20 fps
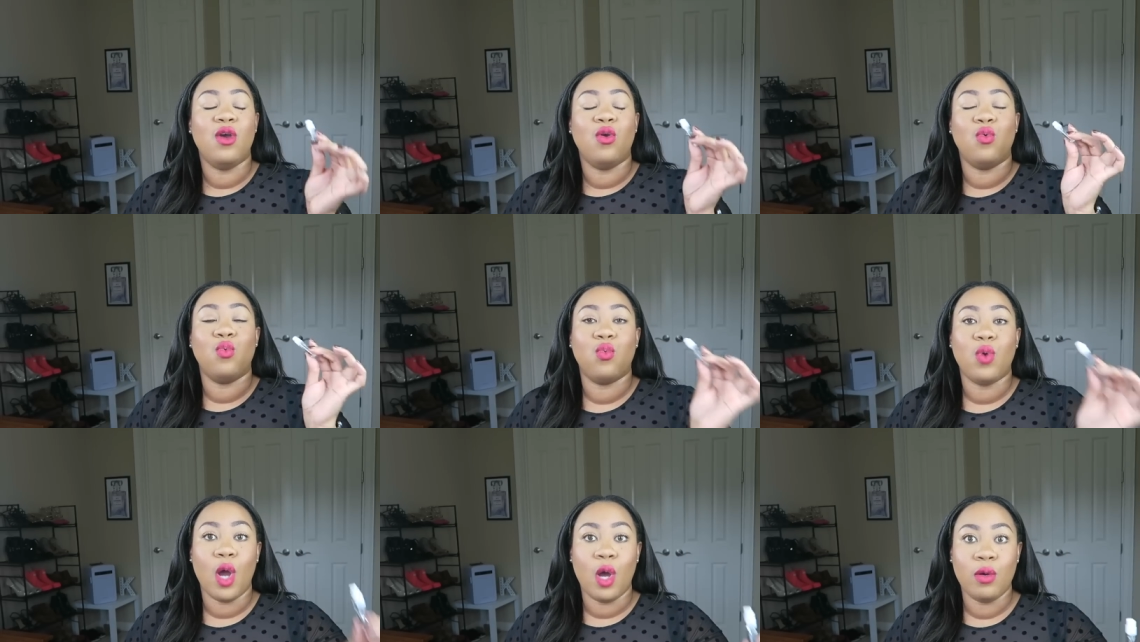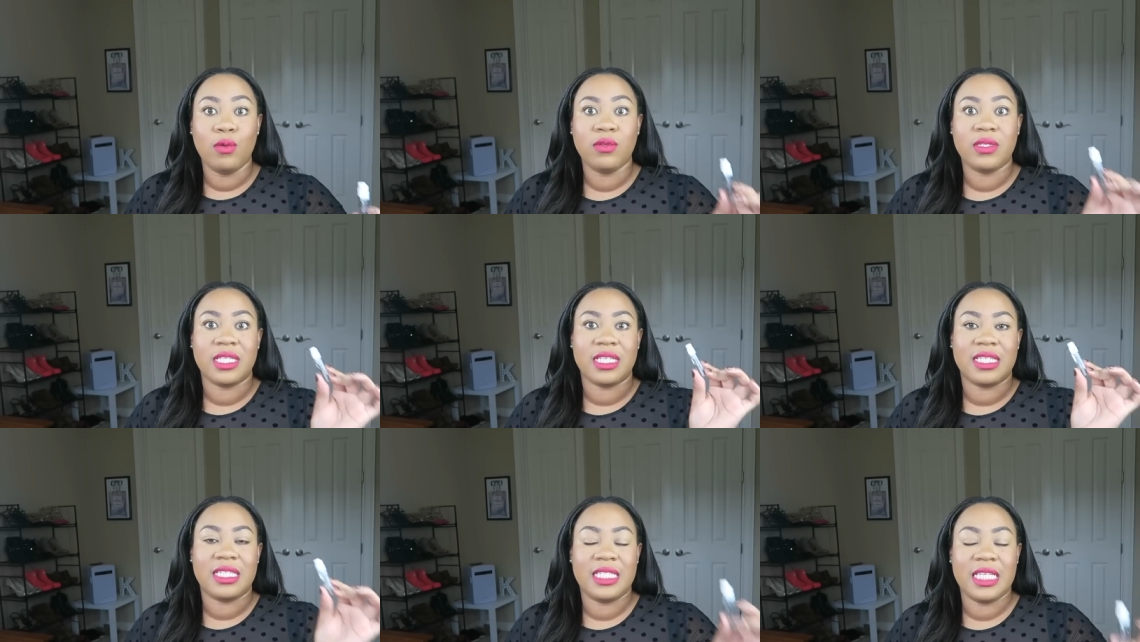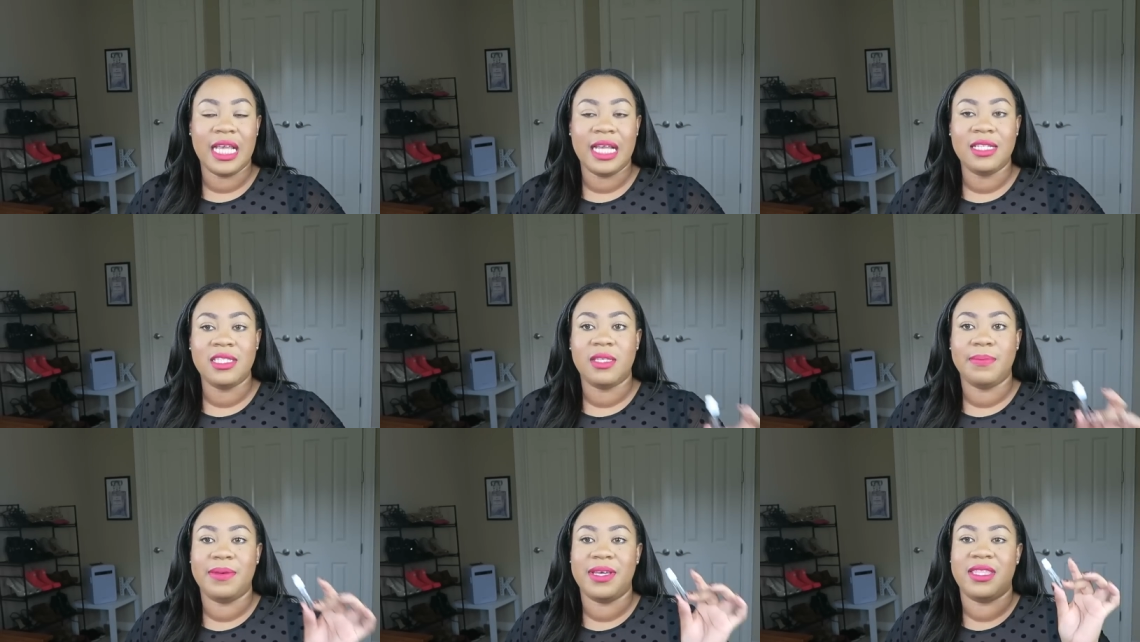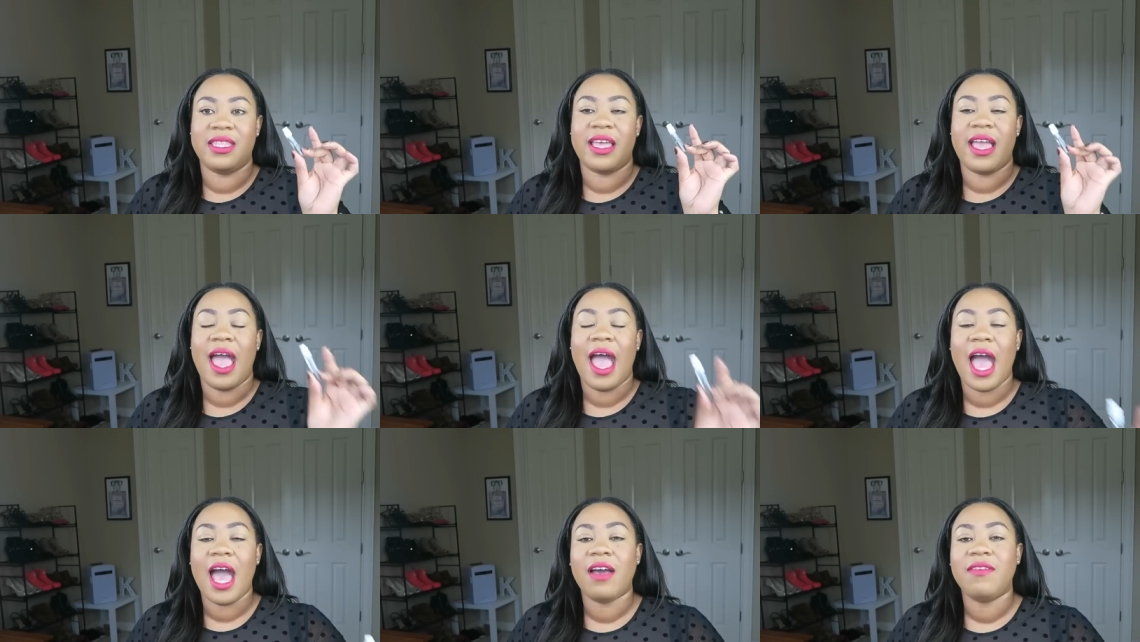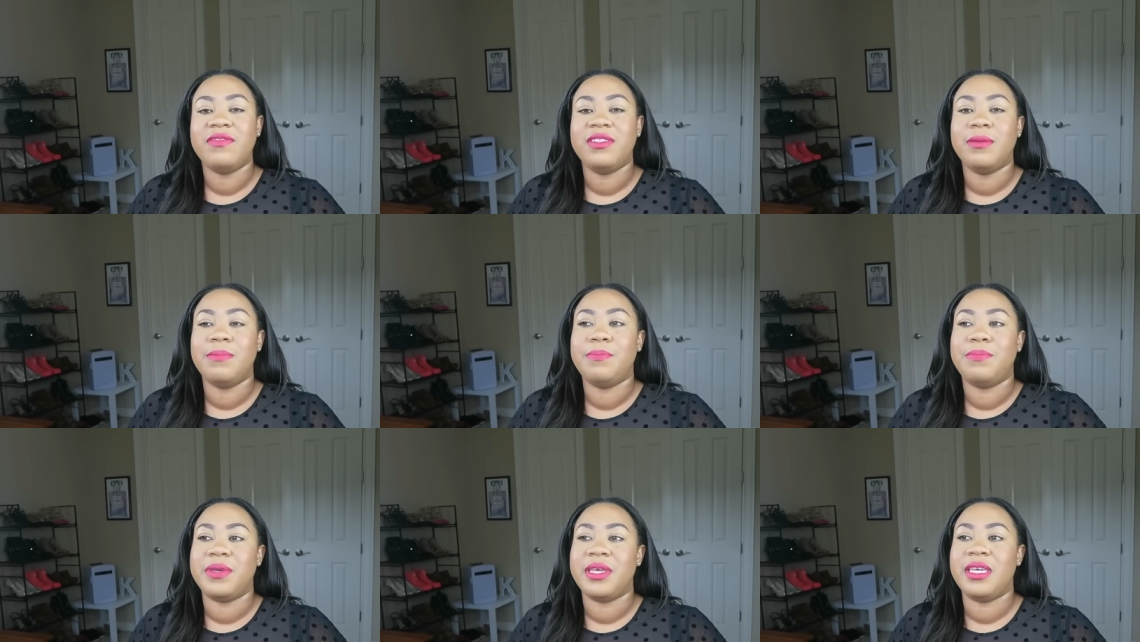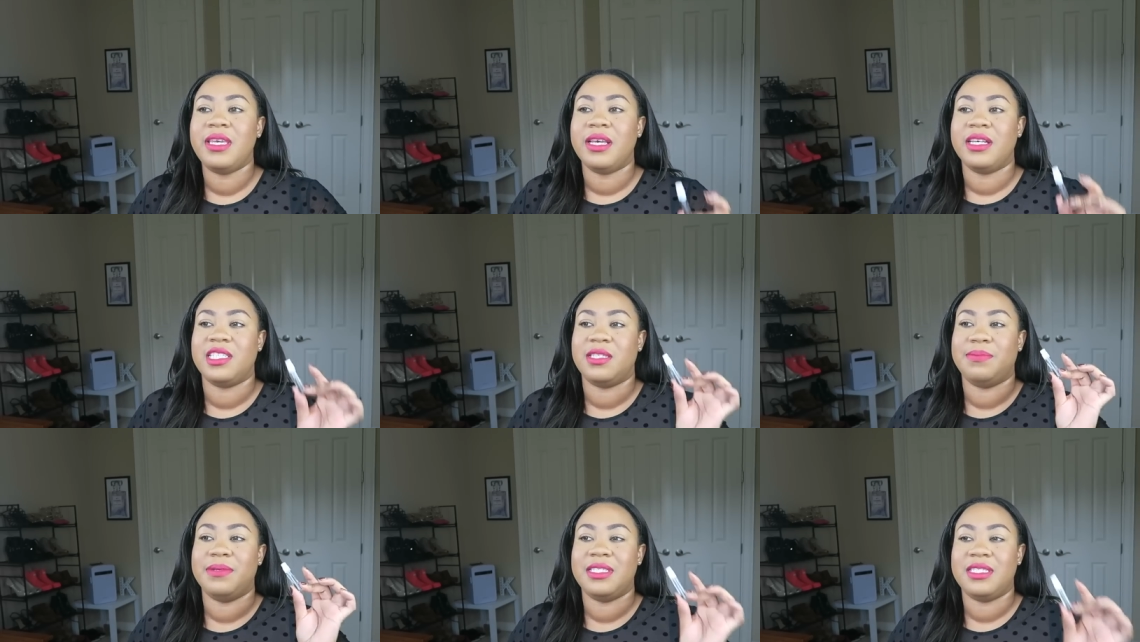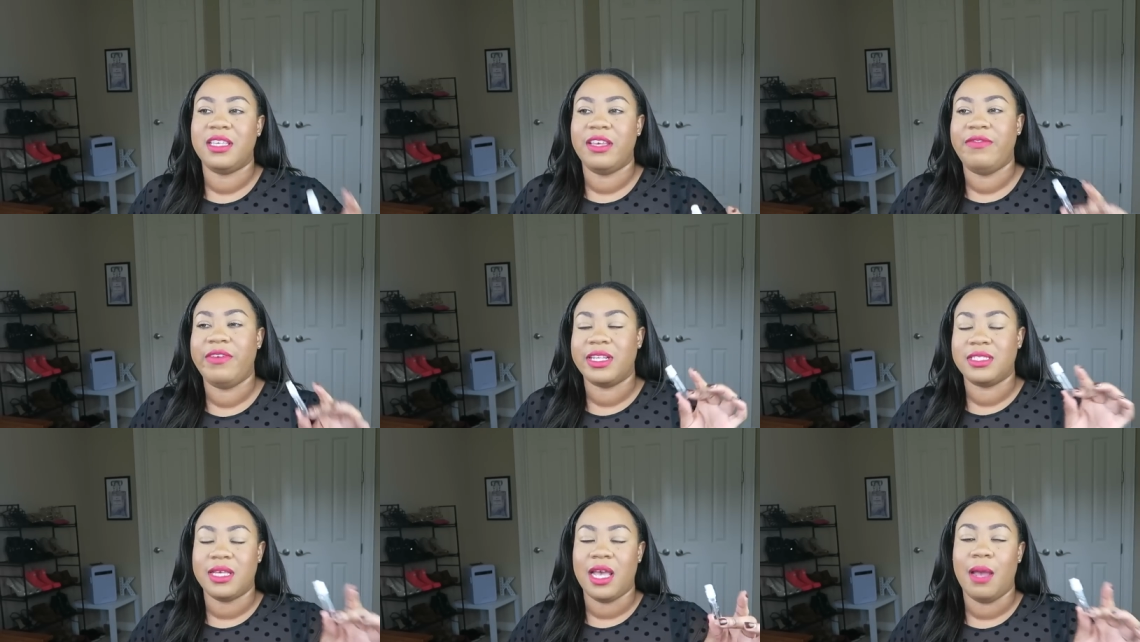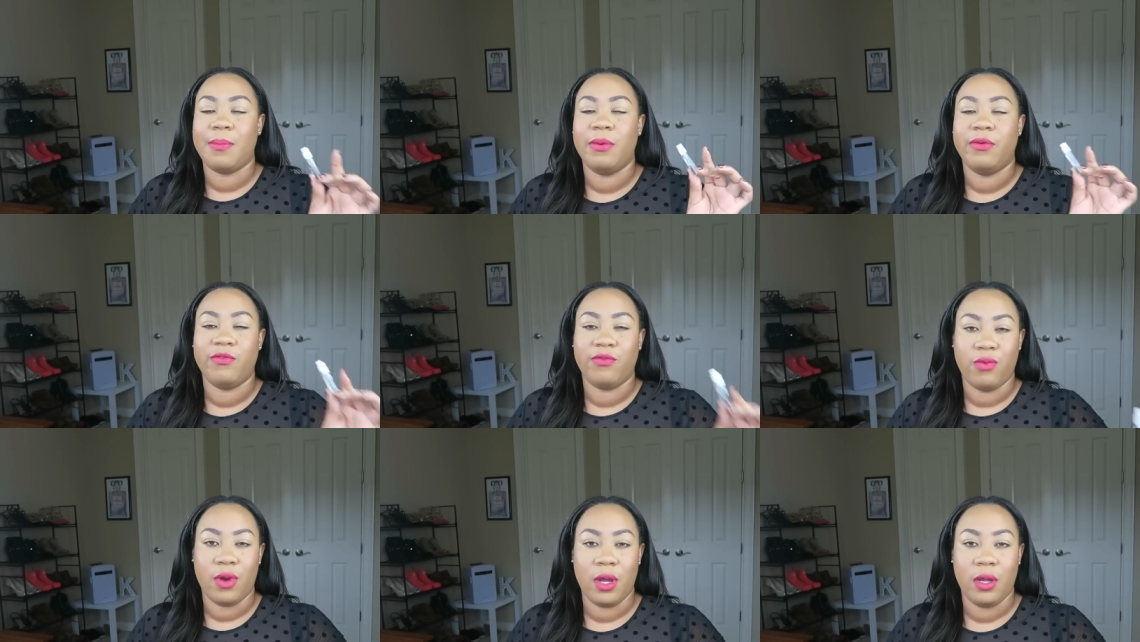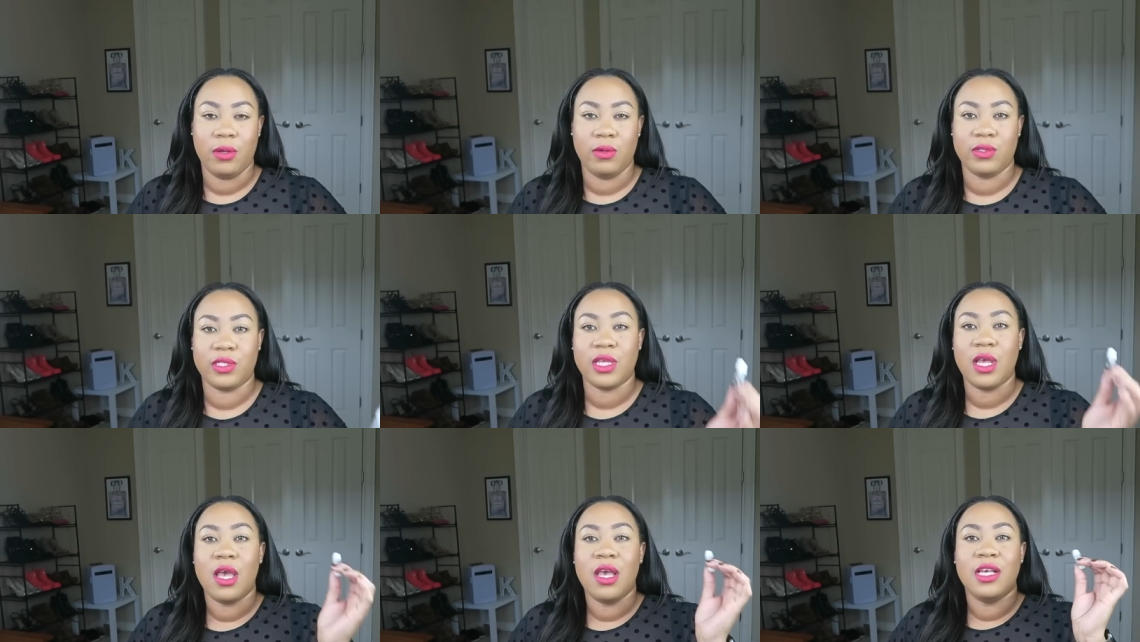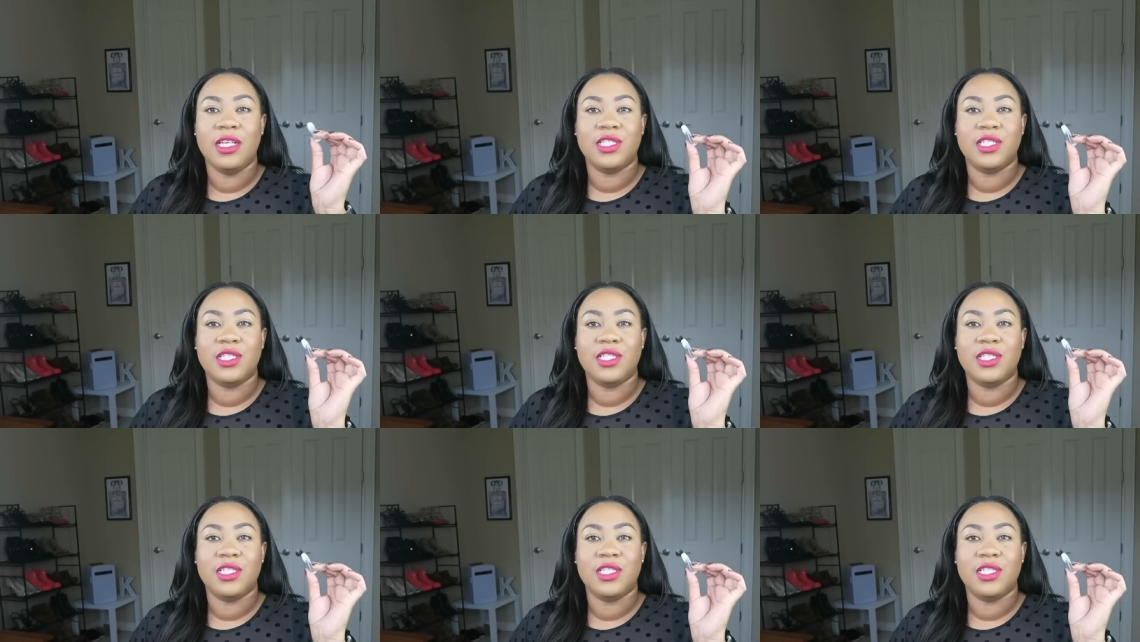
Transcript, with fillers: rose scents, but they have to be a specific type of rose.